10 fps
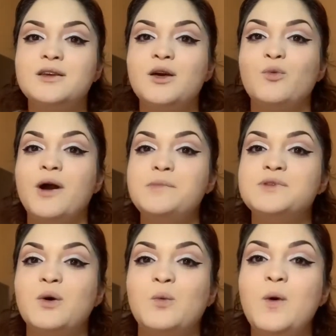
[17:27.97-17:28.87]
It wipes
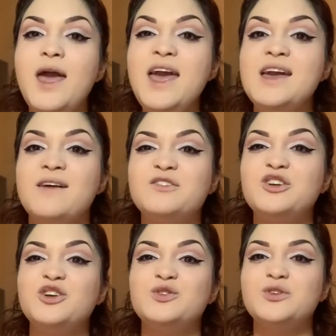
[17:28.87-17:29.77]
away after you
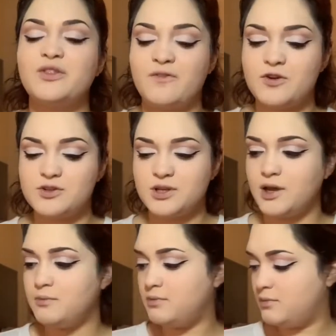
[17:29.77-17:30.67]
use it the first time.